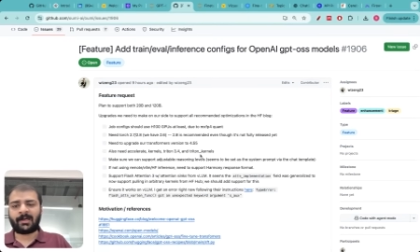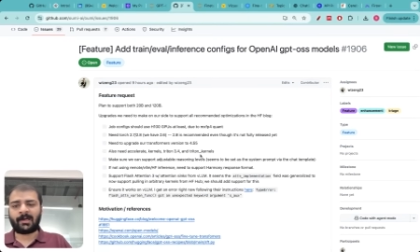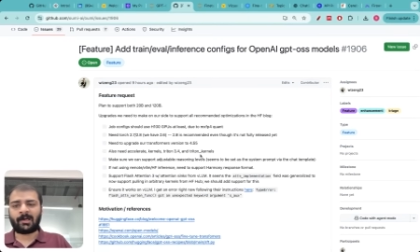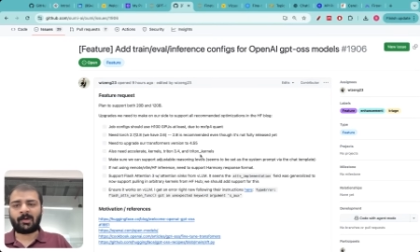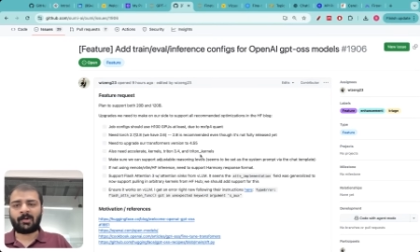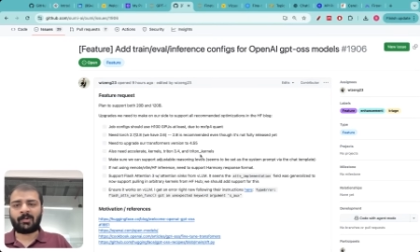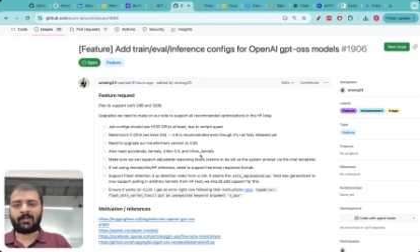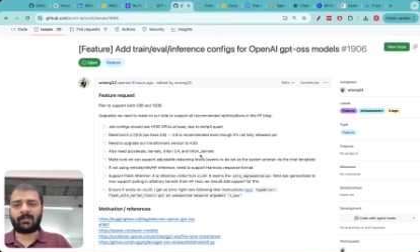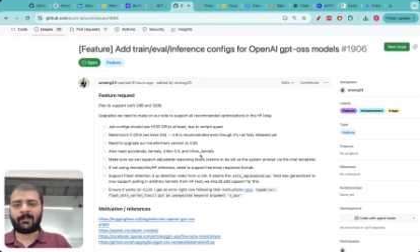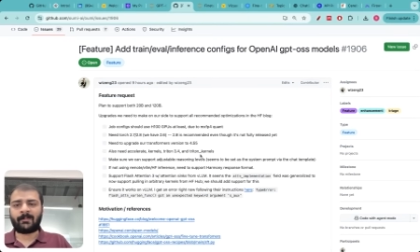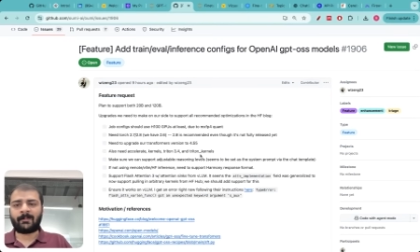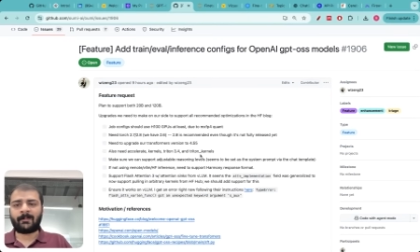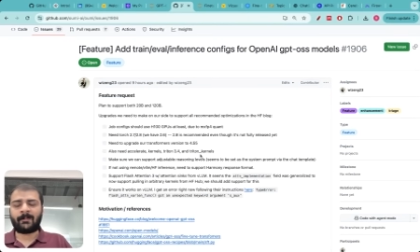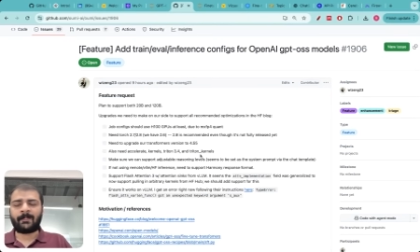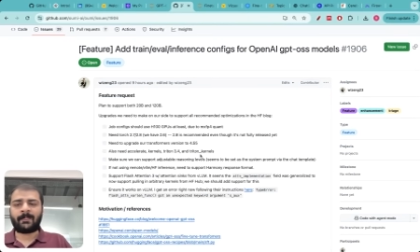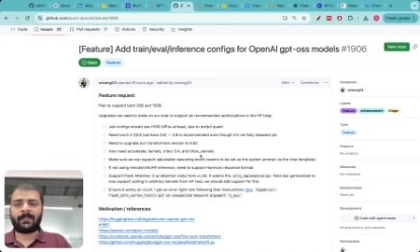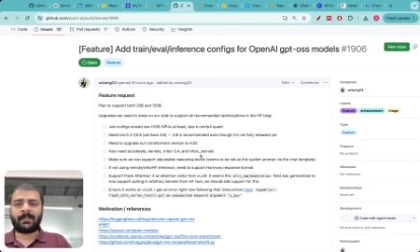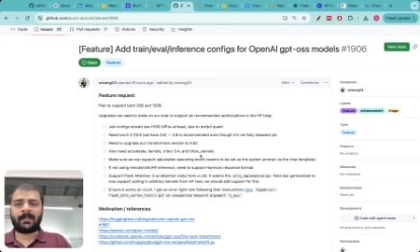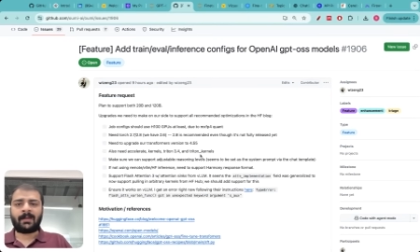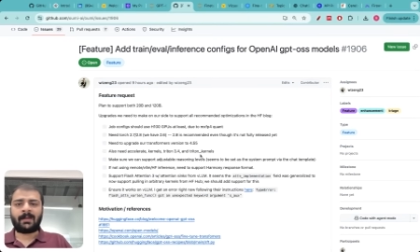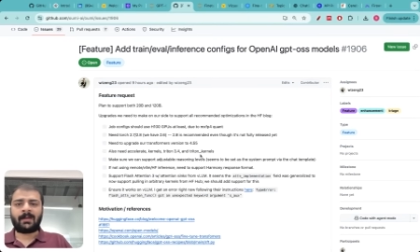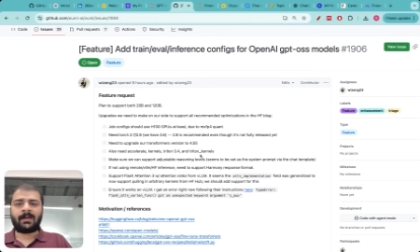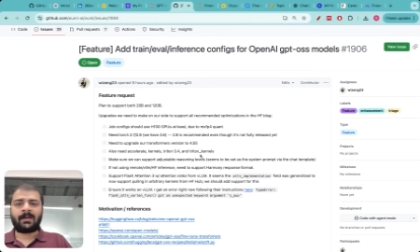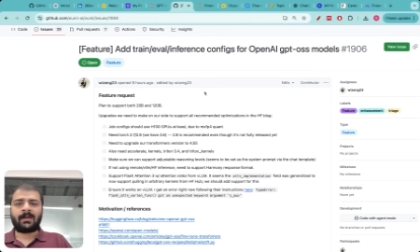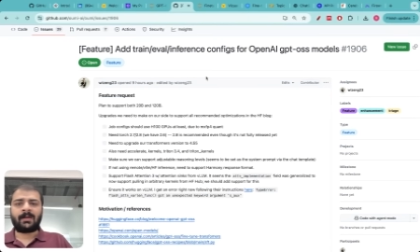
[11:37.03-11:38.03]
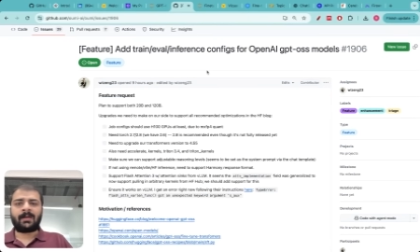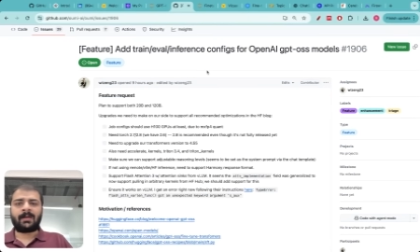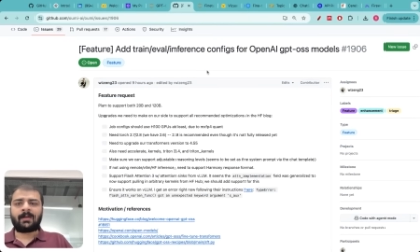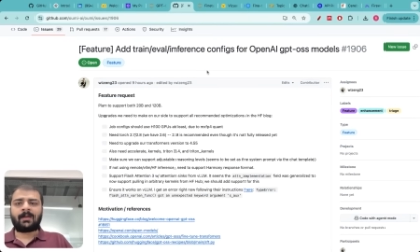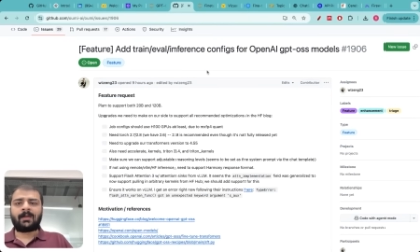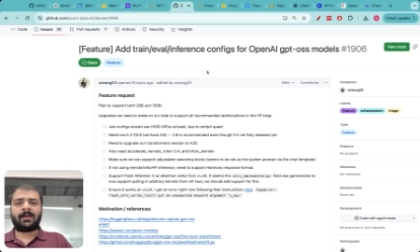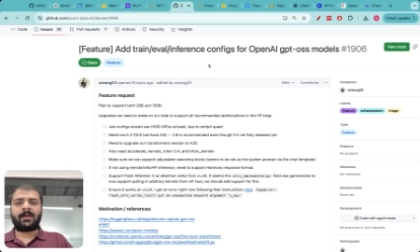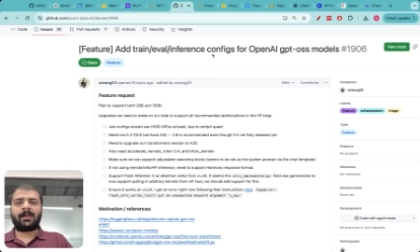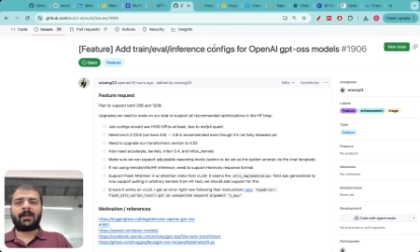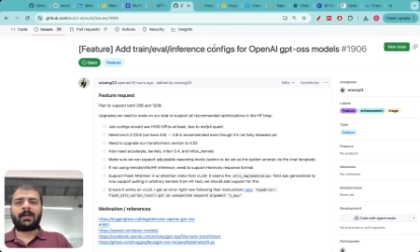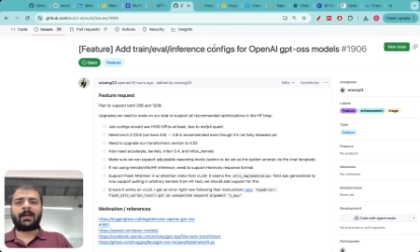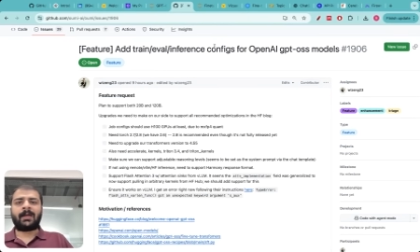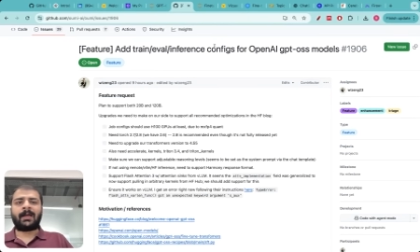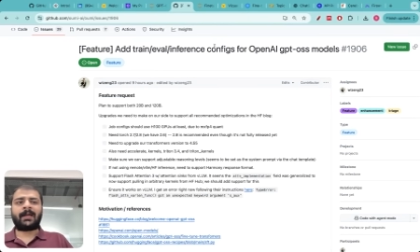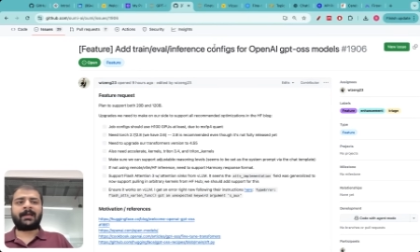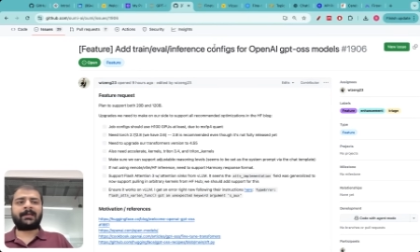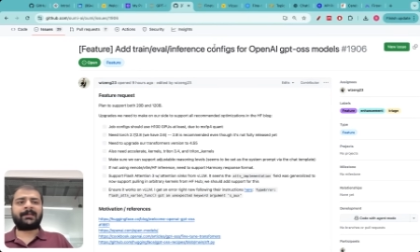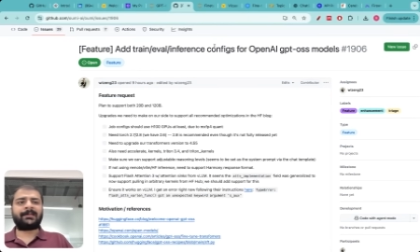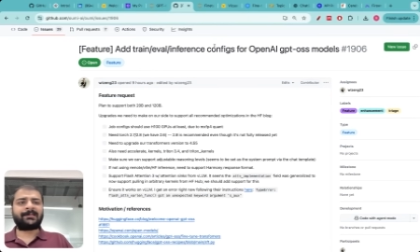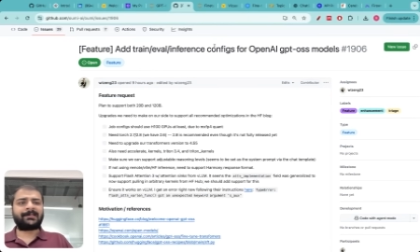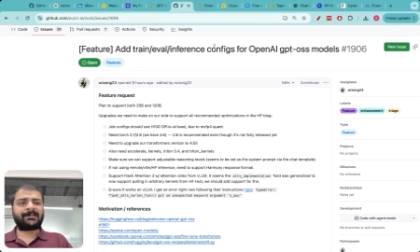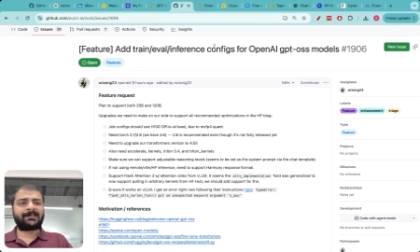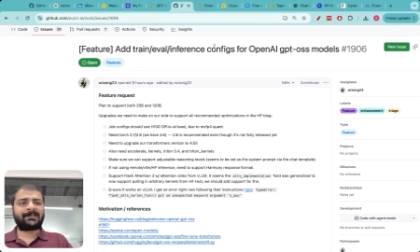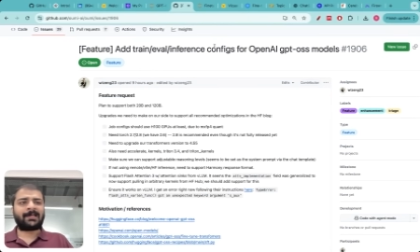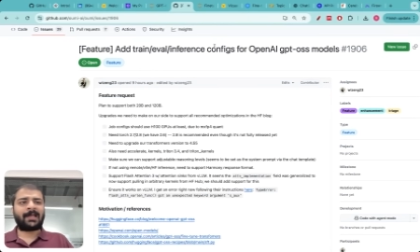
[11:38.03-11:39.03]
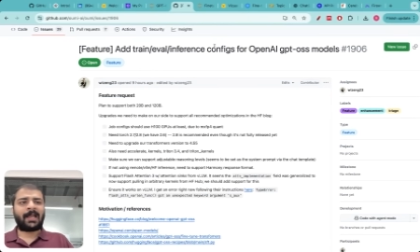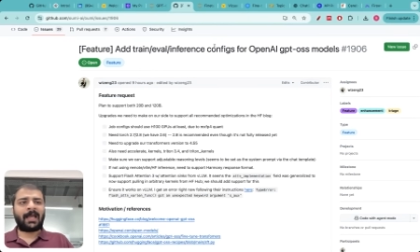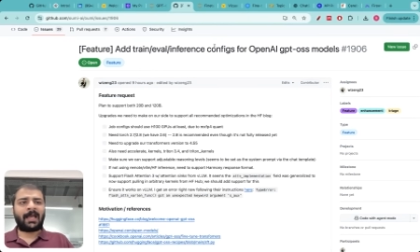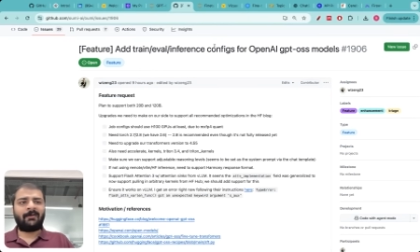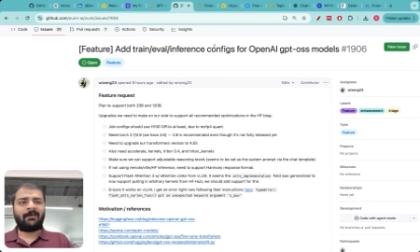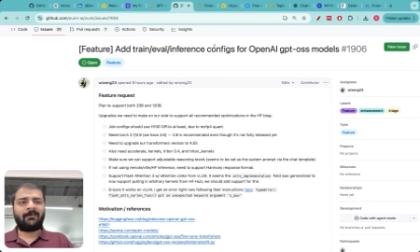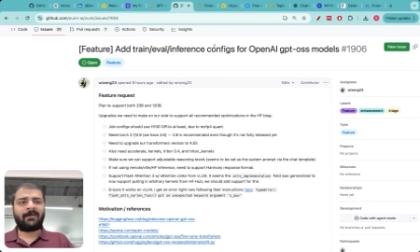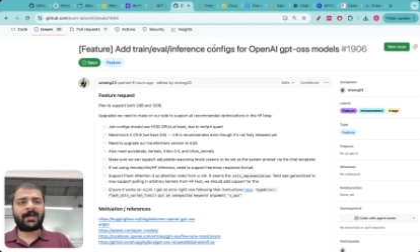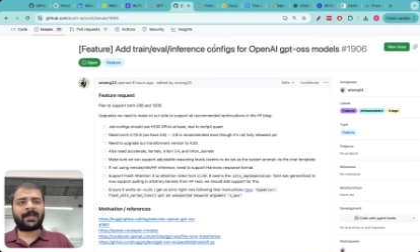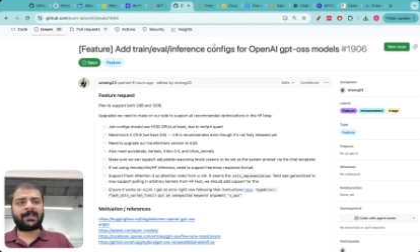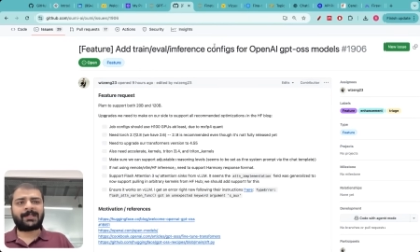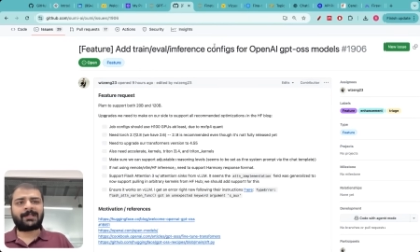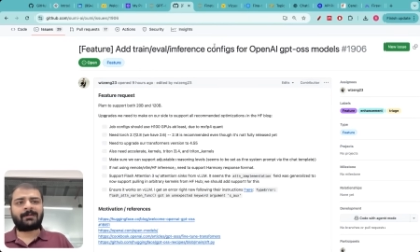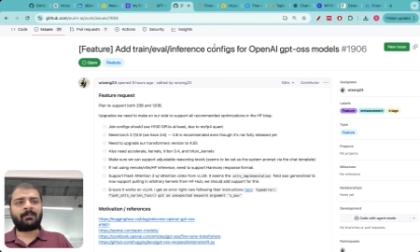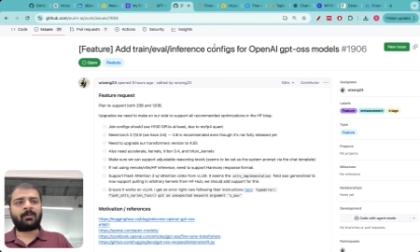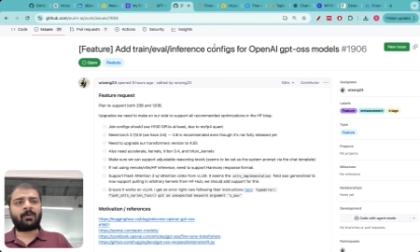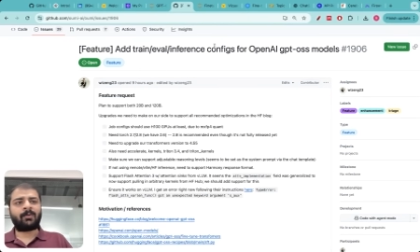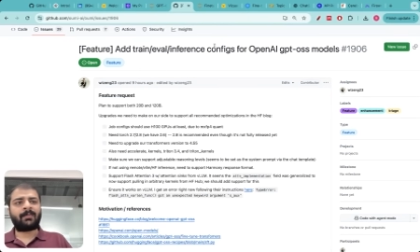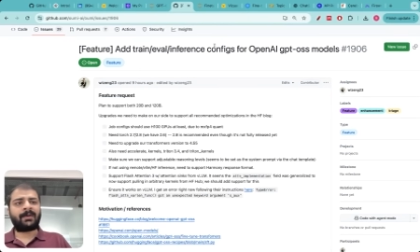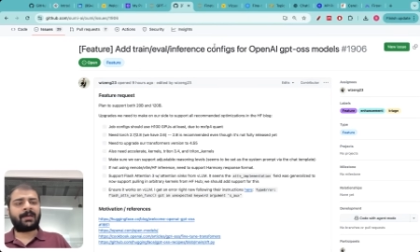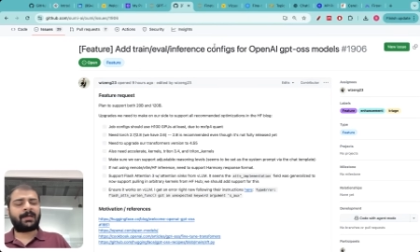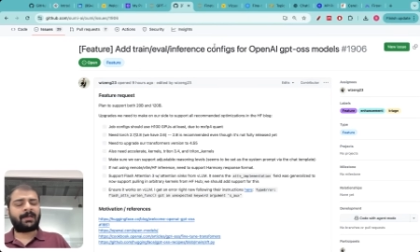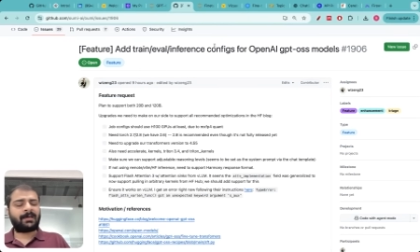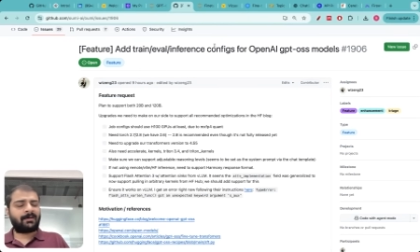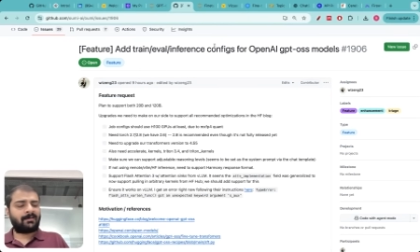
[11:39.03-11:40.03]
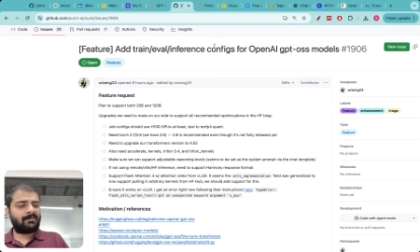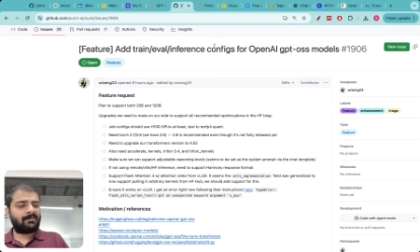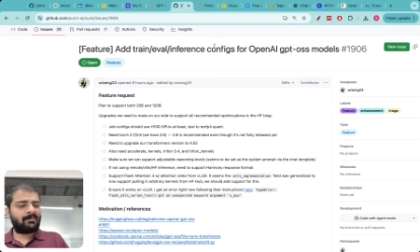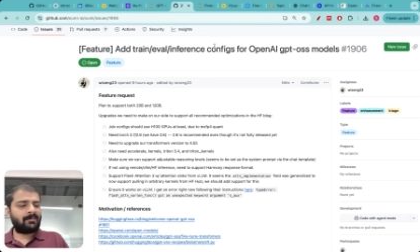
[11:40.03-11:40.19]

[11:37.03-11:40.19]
now. And this is live at the moment